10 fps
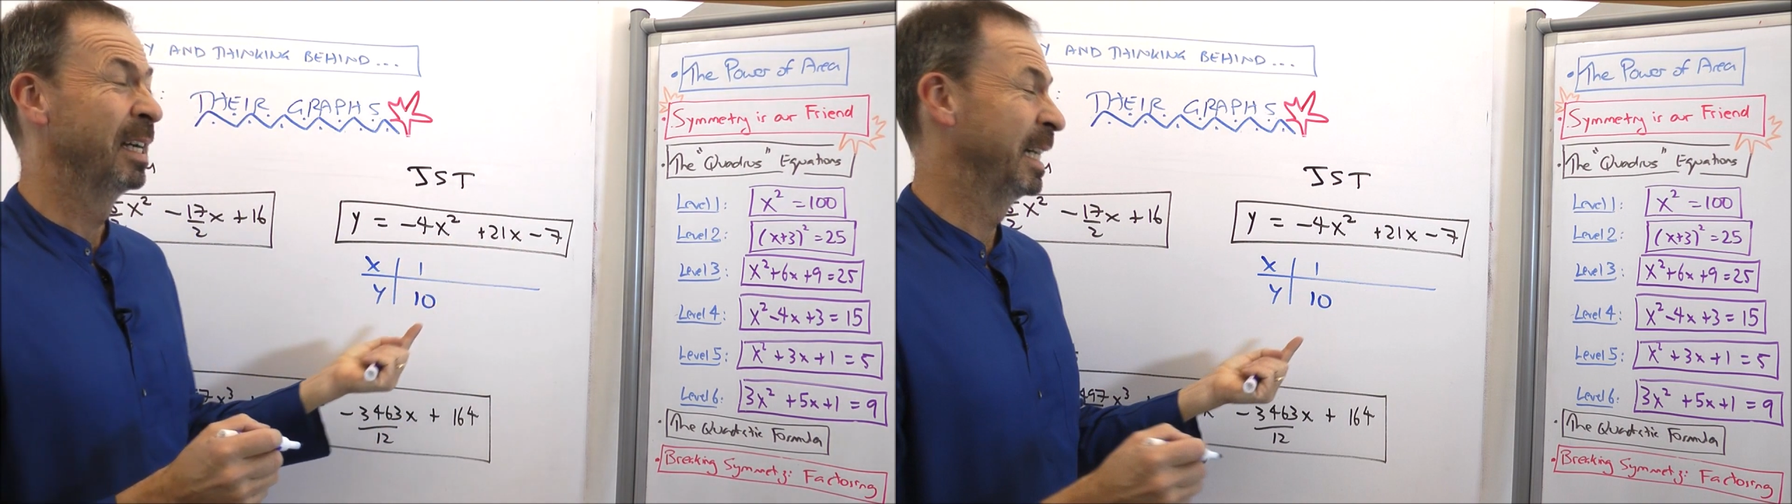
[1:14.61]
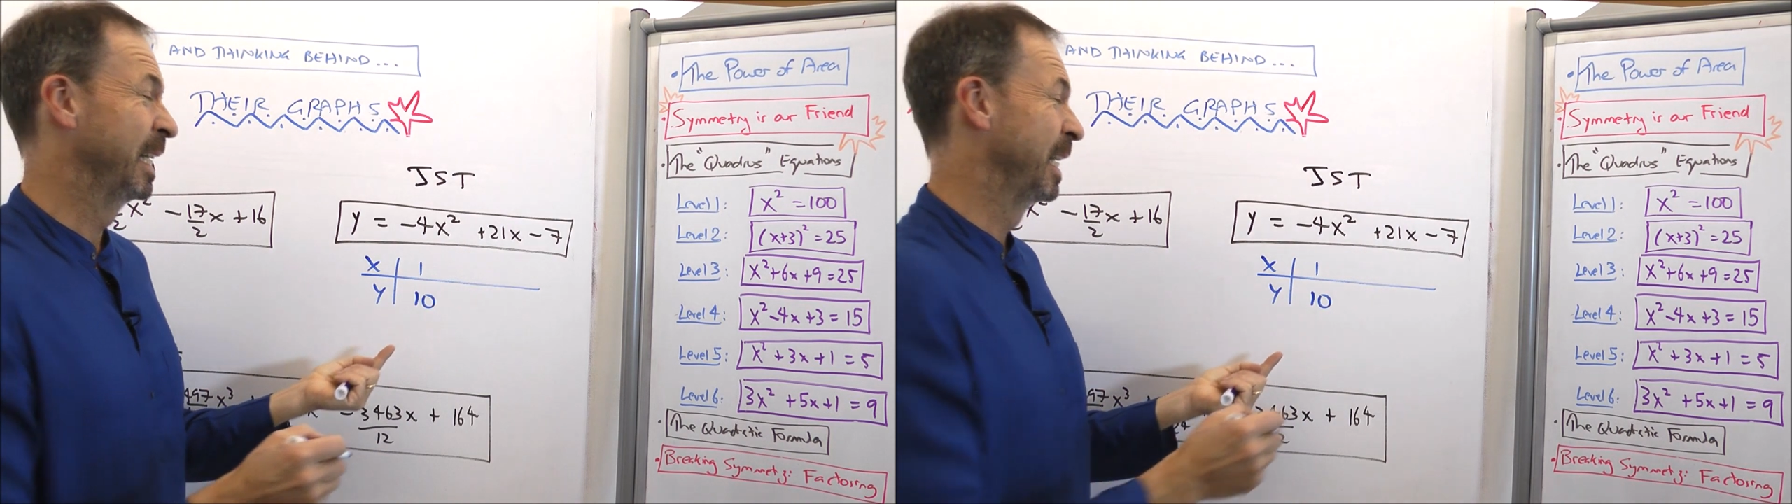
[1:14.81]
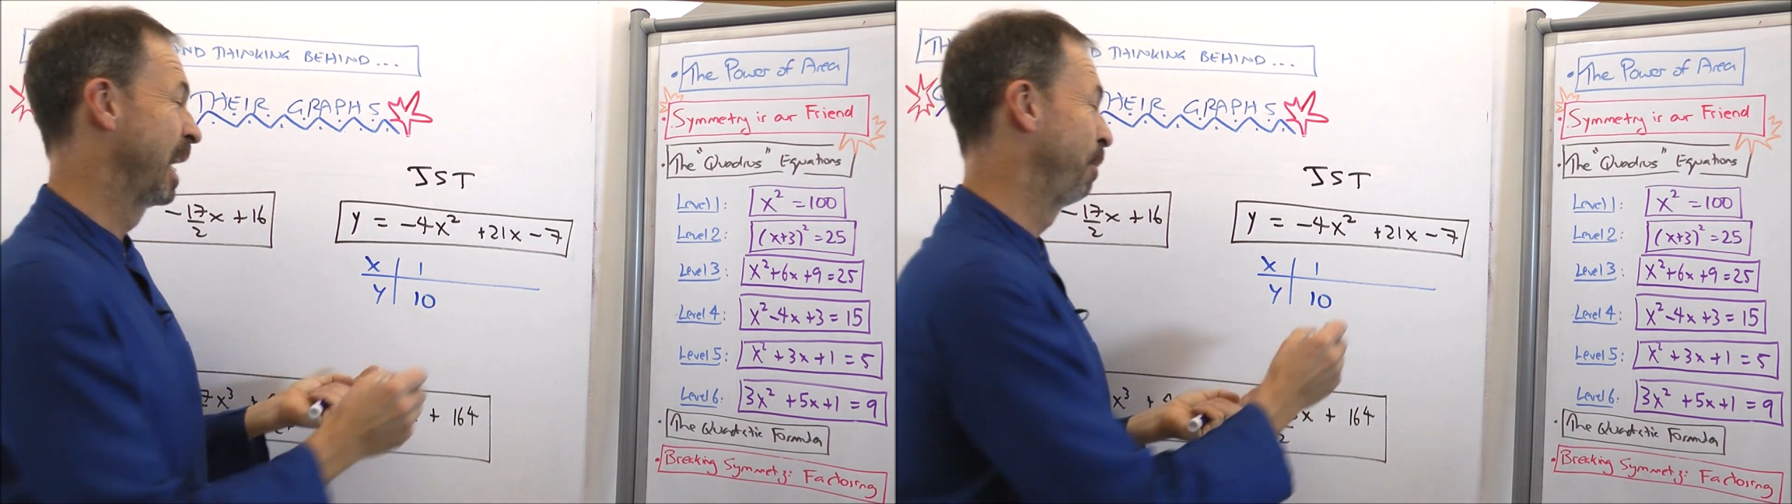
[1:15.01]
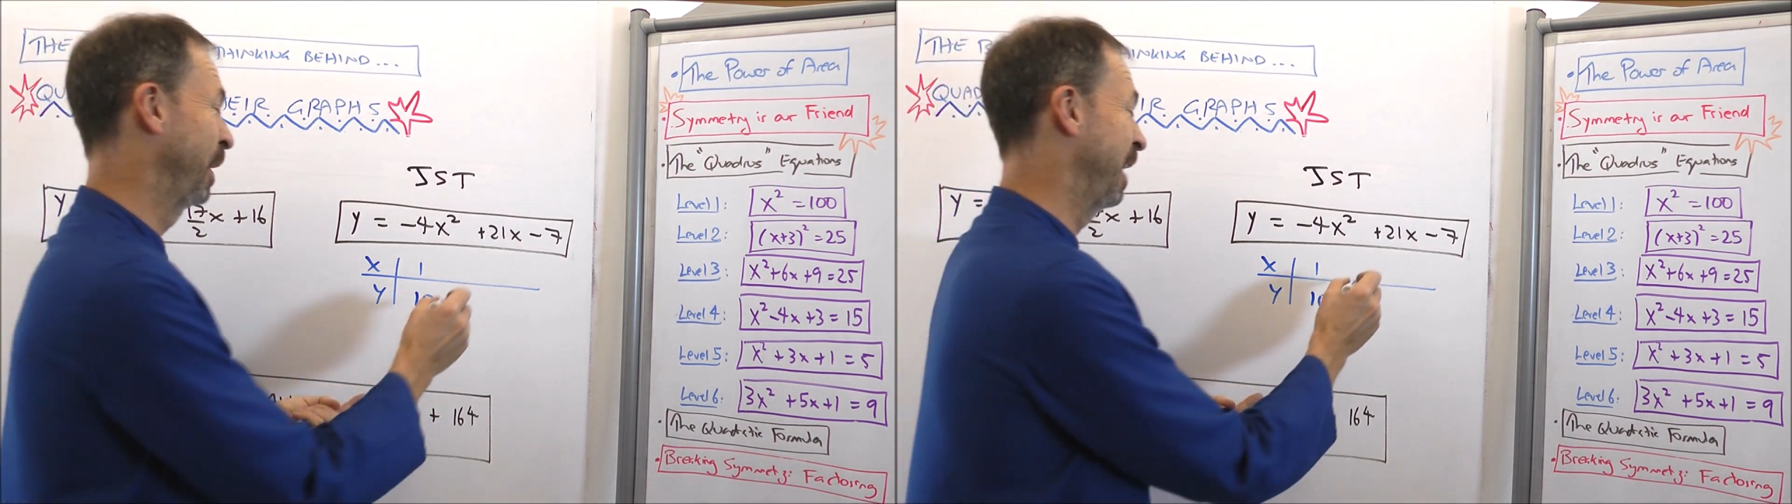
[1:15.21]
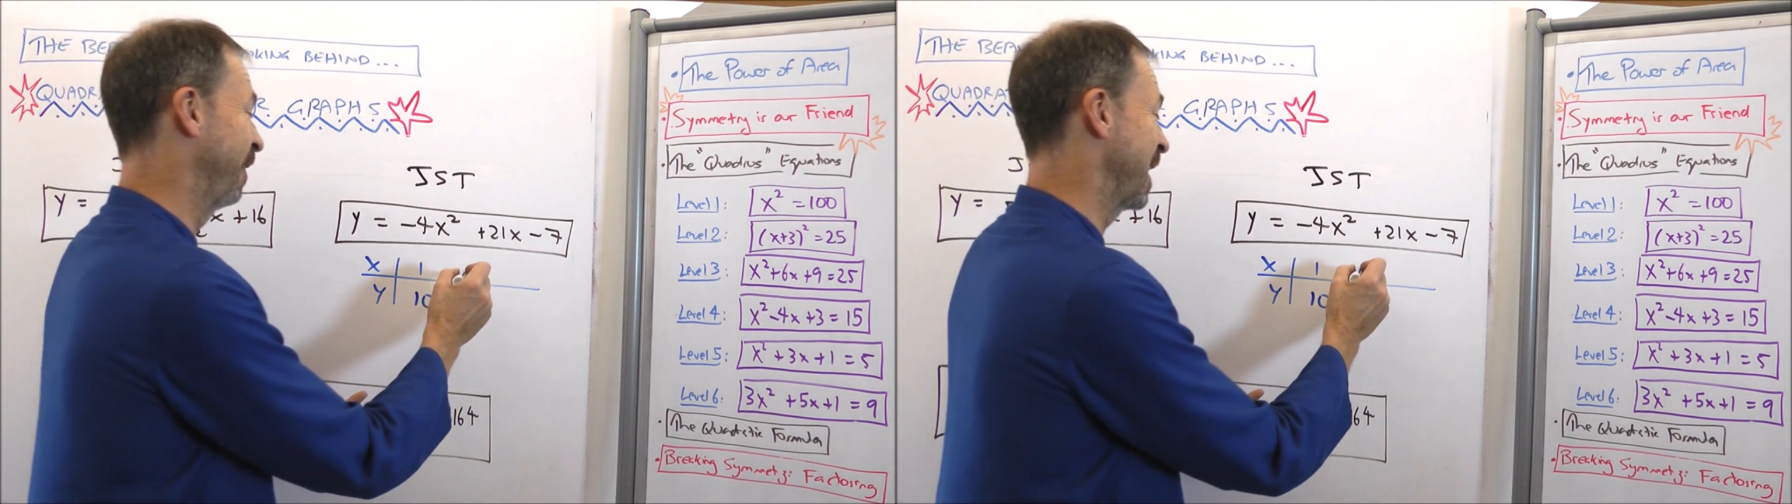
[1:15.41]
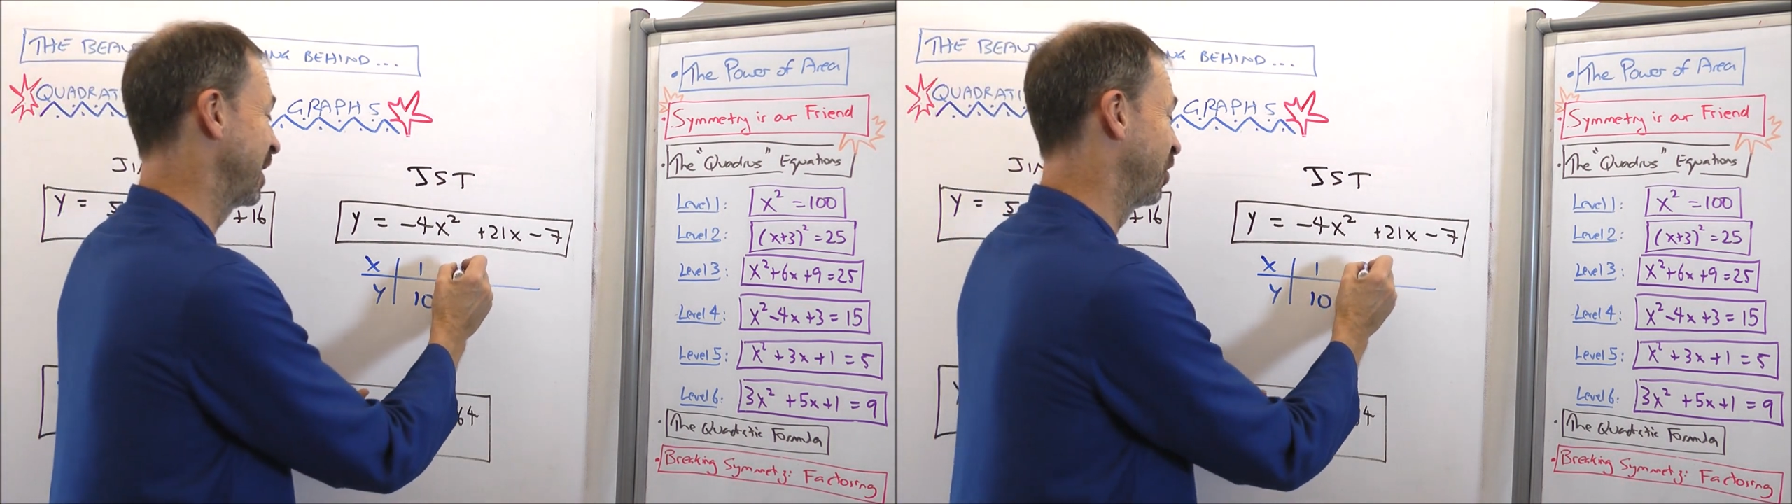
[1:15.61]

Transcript: Uh, I believe that's